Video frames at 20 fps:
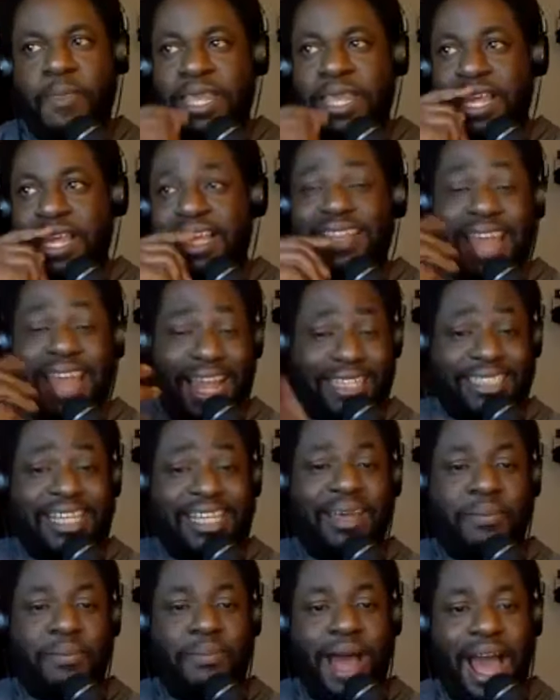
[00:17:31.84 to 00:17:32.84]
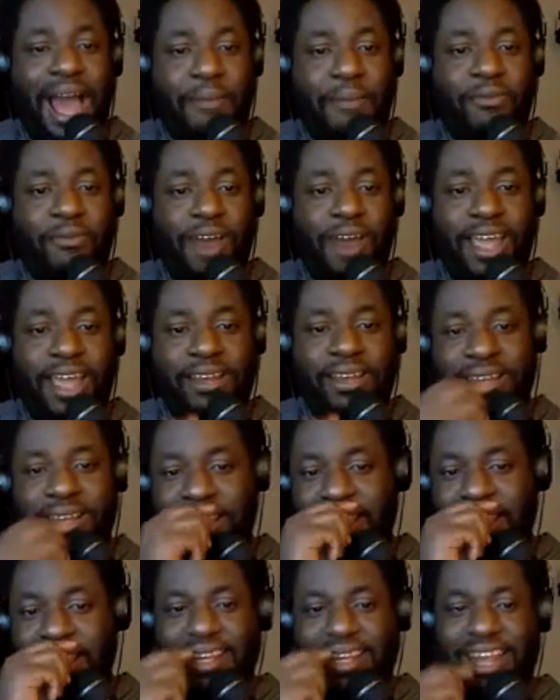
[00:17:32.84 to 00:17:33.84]
That's hip hop, right?
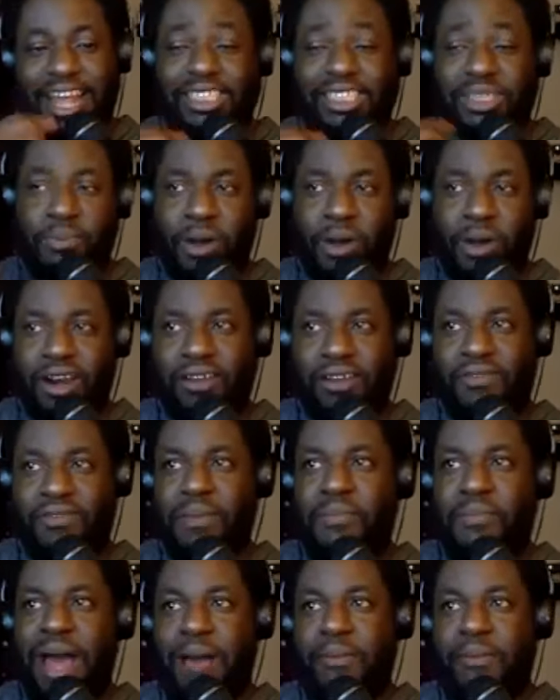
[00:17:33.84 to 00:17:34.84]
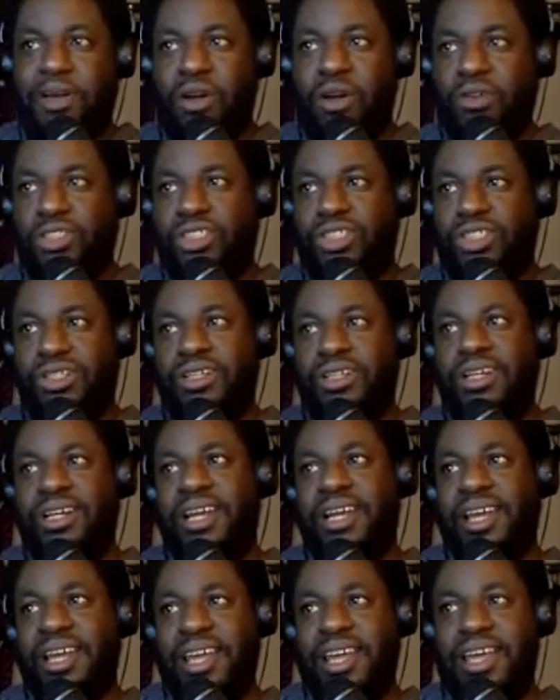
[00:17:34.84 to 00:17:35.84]
That's a part of hip hop culture.
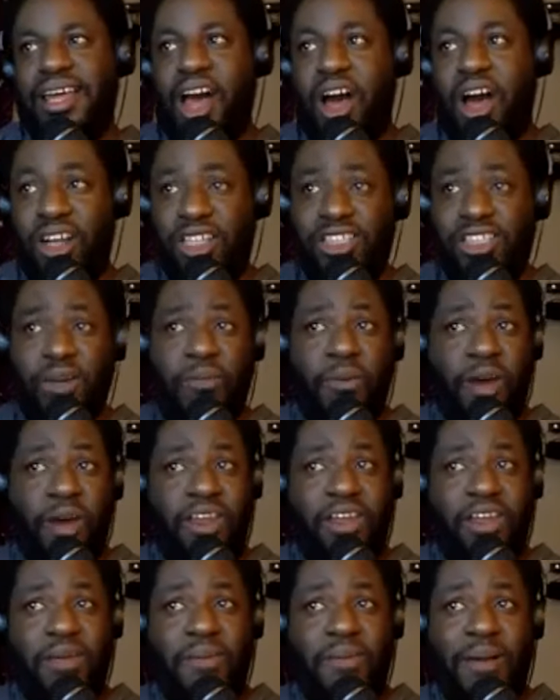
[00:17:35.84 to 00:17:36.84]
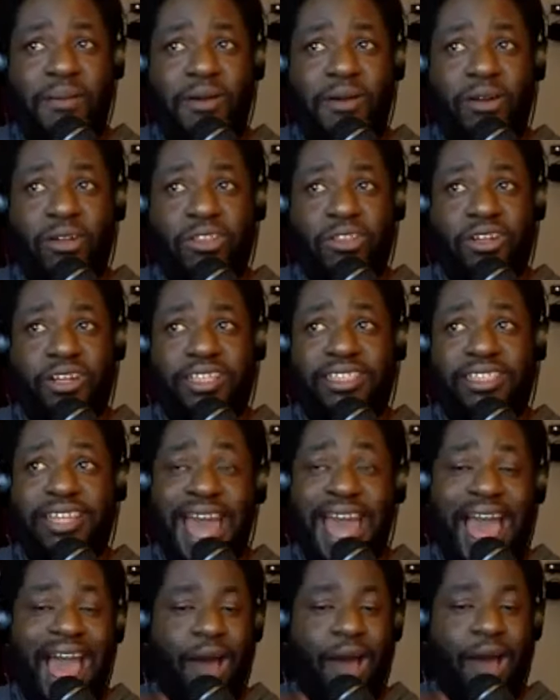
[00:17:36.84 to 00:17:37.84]
Also, part of hip hop culture is the
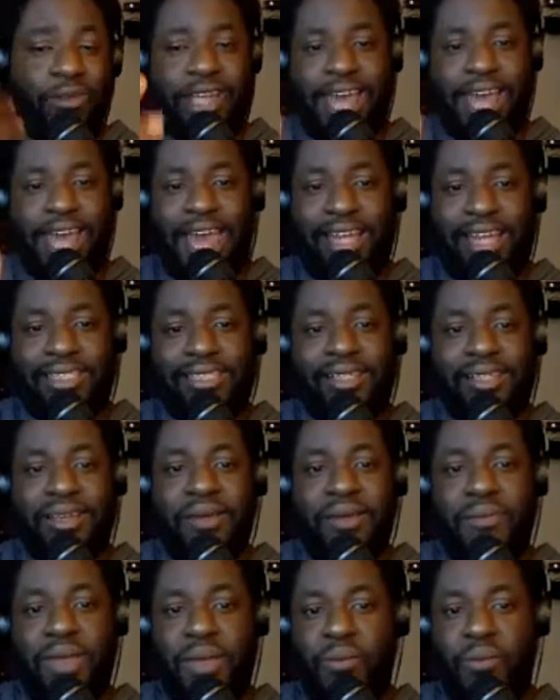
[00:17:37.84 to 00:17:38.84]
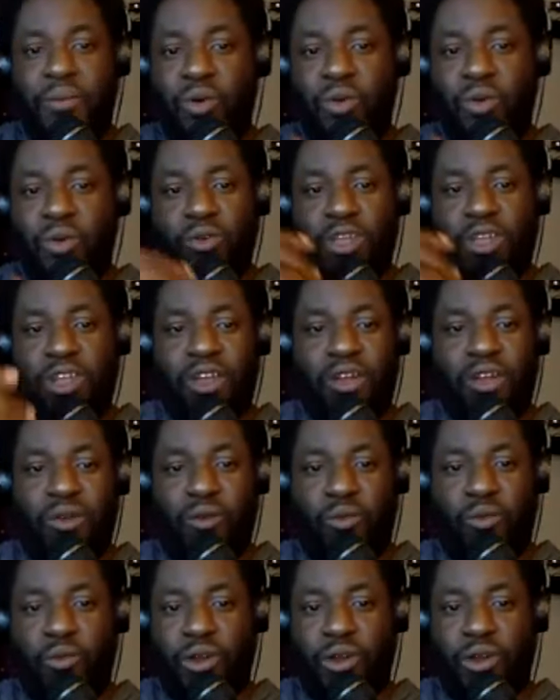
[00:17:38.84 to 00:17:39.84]
outcasts, people who you know
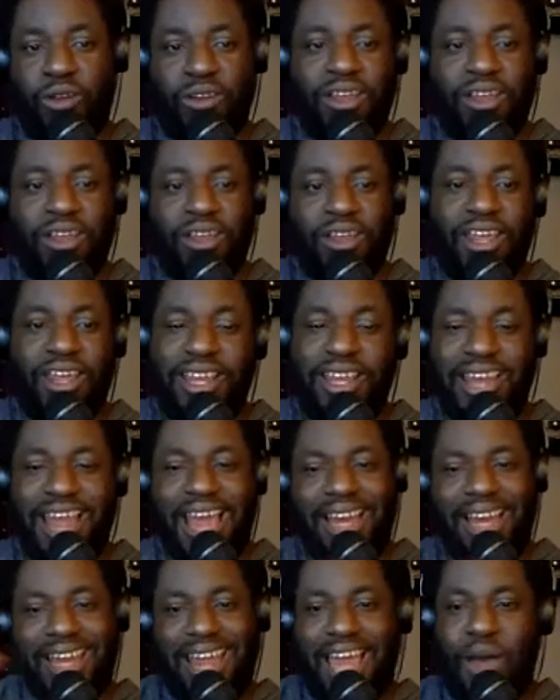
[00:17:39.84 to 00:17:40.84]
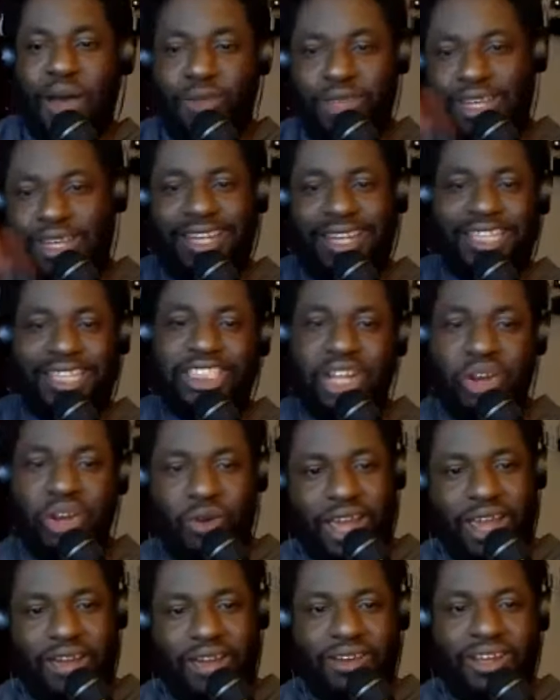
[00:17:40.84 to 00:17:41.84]
were not down with the disco
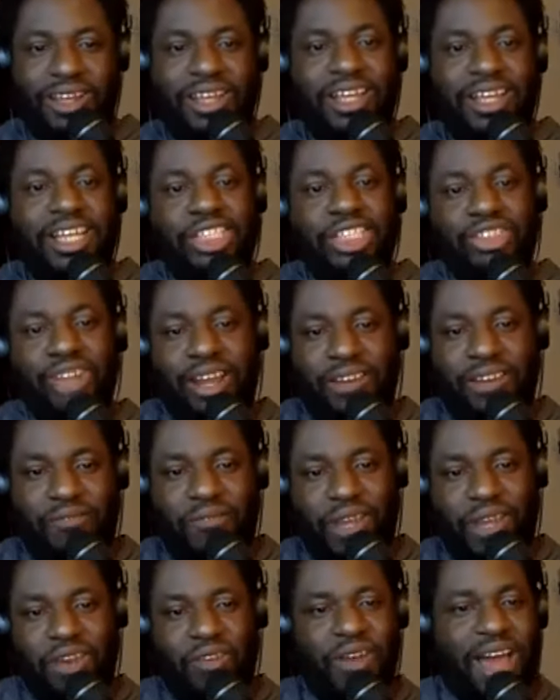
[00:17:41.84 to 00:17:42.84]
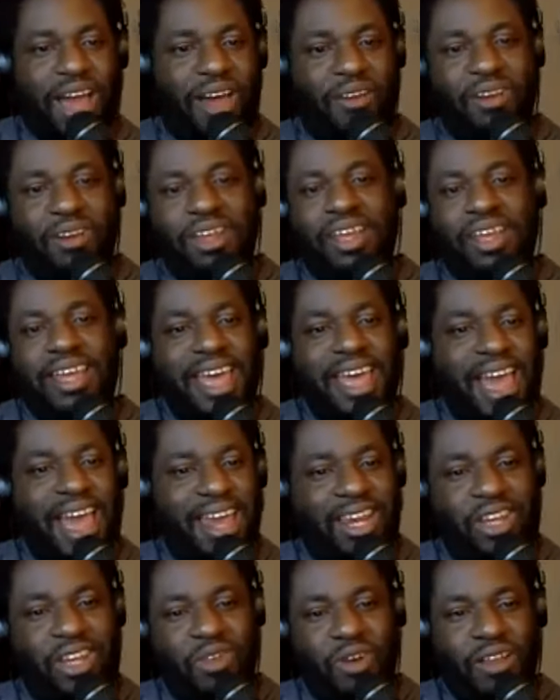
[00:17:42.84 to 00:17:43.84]
era, trying to figure out how
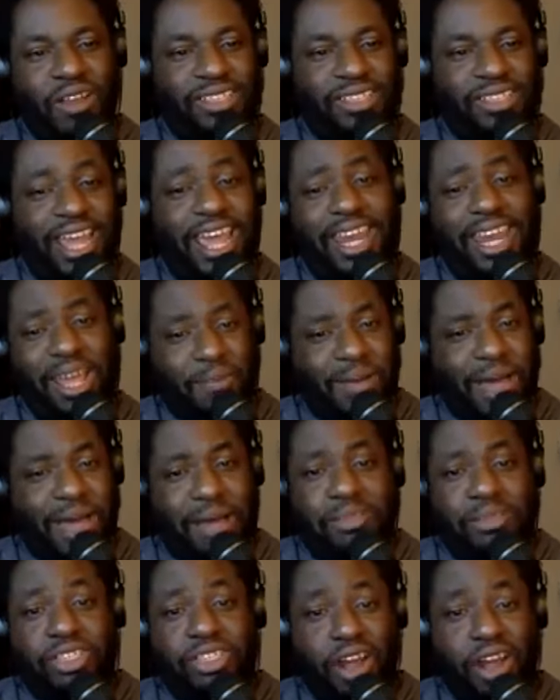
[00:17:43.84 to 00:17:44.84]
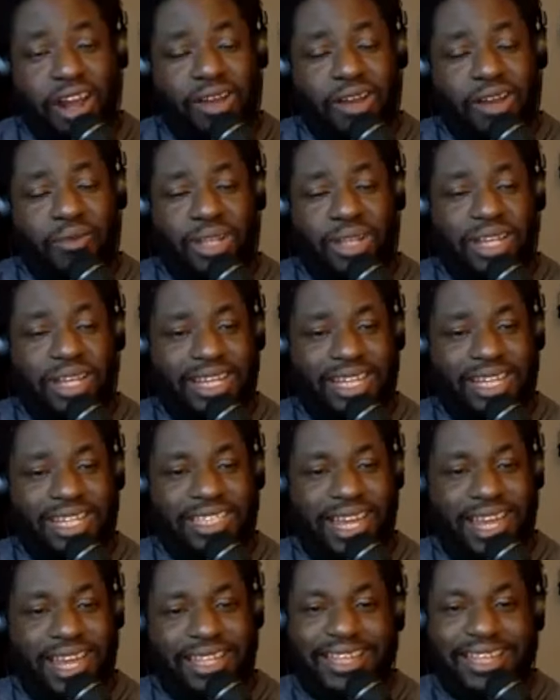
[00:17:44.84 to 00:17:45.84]
to do all this. And hip hop started with the
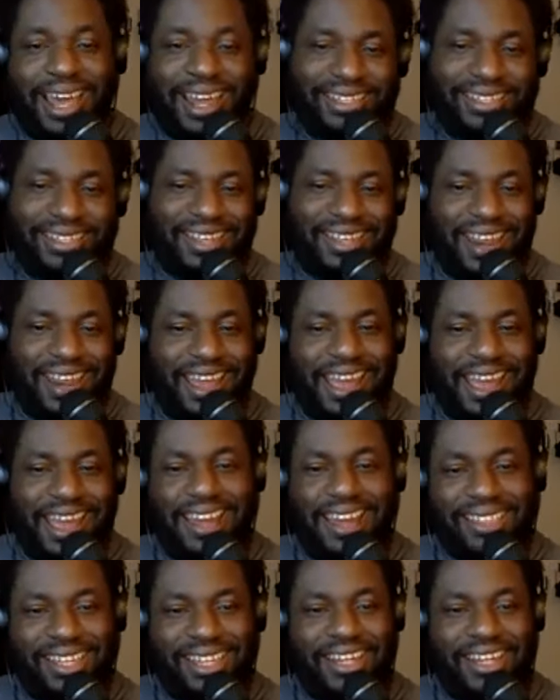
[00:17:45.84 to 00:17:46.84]
DJs. Got to say that. Got to send